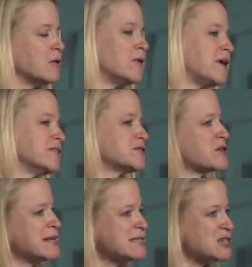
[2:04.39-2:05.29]
While the
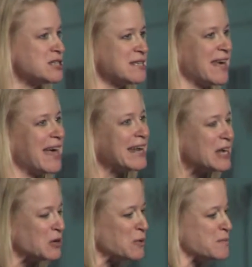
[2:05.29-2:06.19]
transition to
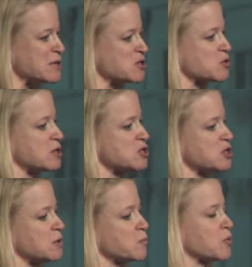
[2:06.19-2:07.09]
any new
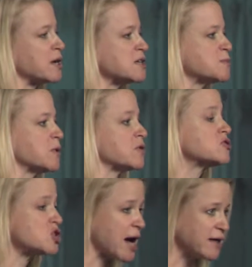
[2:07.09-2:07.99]
administration brings both
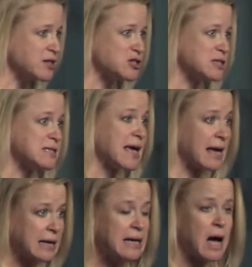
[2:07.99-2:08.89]
challenges
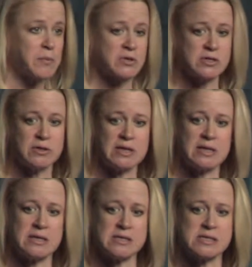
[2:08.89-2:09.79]
and
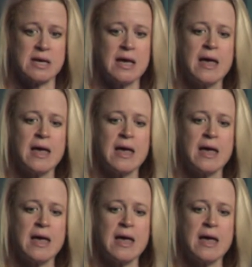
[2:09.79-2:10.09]
opportunities,